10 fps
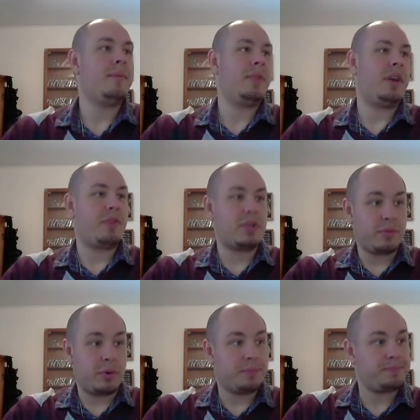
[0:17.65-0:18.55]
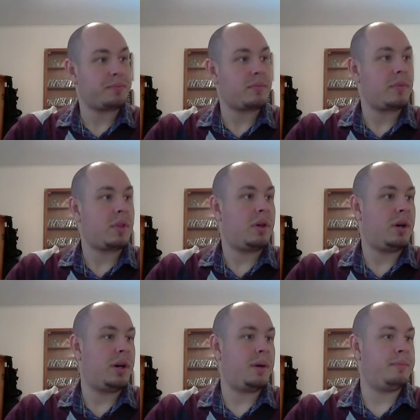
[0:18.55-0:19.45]
Now, first of all,
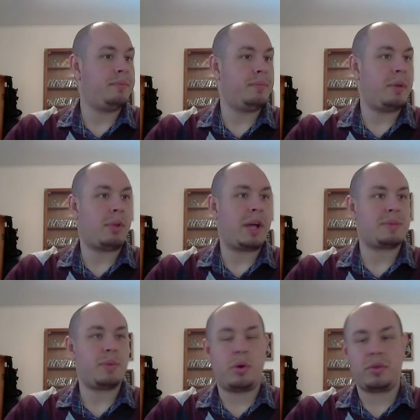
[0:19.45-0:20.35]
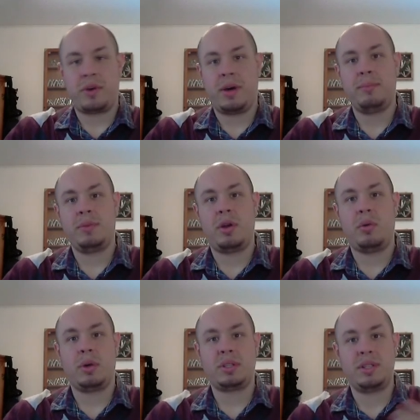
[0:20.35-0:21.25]
um, people ask me all the time, you know,
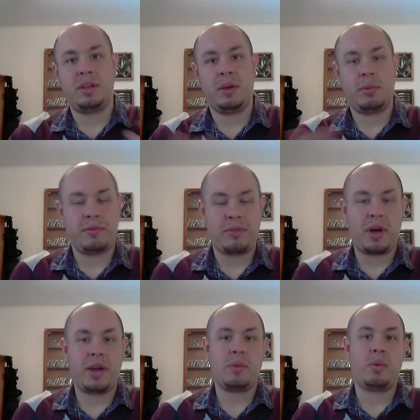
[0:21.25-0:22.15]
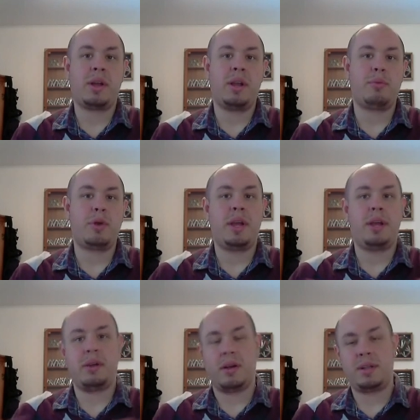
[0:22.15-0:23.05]
what's the deal with flying? What can I
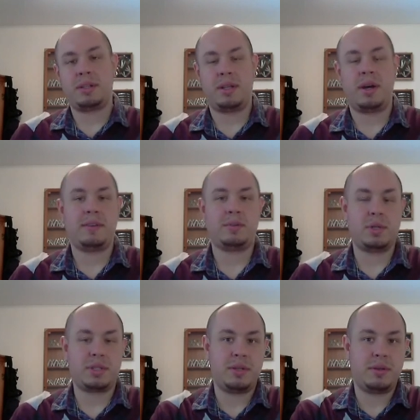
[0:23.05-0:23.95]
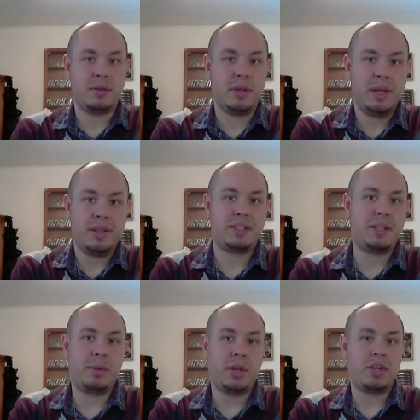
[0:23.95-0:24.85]
bring? Guns, knives? What's the, the
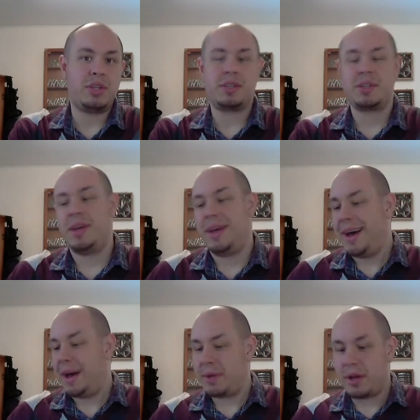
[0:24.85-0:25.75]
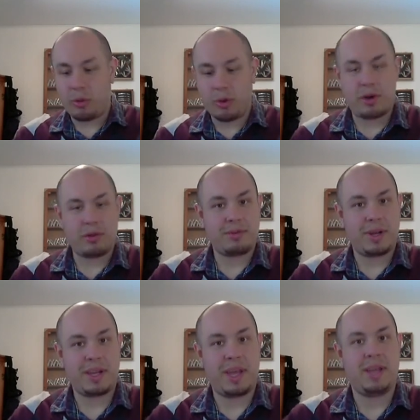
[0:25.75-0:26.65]
stipulations? I'm not a lawyer.
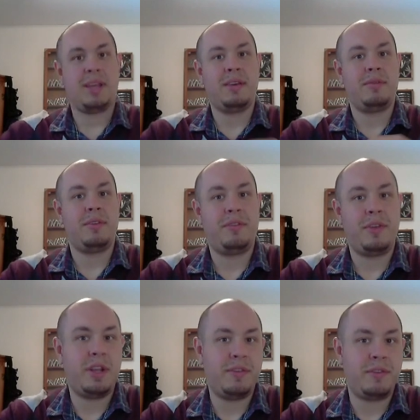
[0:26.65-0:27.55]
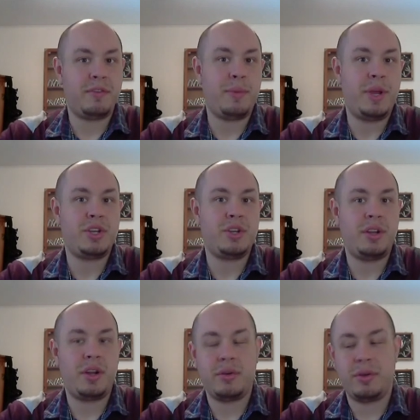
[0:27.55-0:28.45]
I can't give definitive information. You
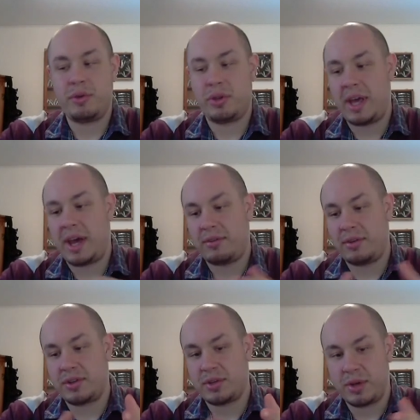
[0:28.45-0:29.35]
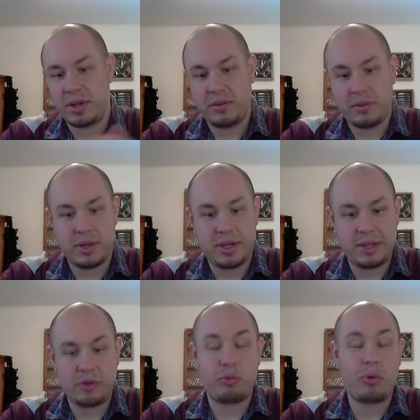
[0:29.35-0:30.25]
know, you really have to just look into it
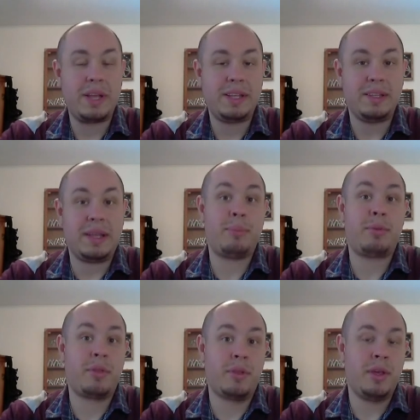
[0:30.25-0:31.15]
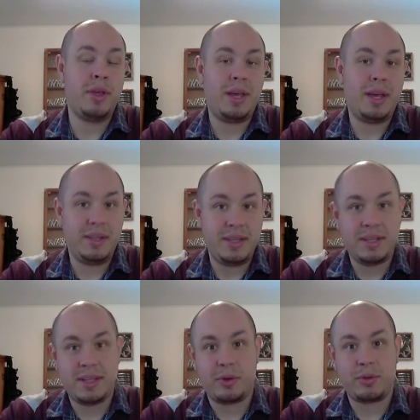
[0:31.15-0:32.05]
in great depth and
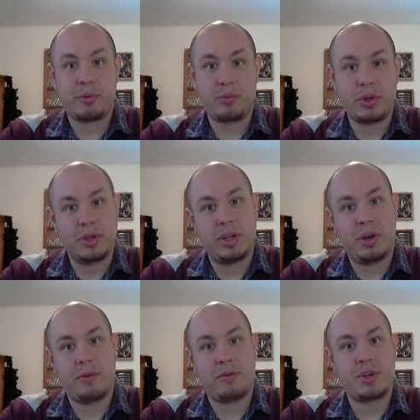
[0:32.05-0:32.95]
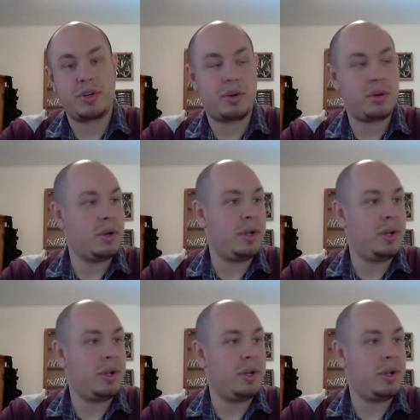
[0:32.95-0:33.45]
detail to really know for sure.